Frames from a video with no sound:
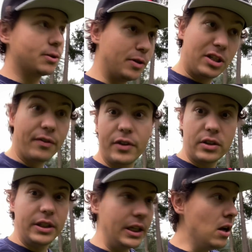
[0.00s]

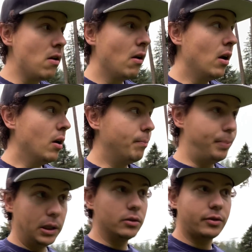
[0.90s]
specifically
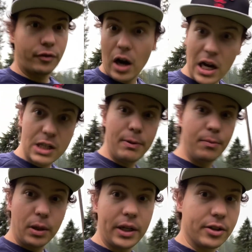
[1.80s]
built for high
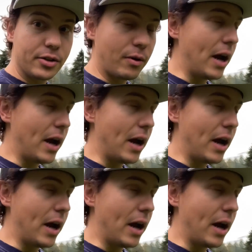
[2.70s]
speed players,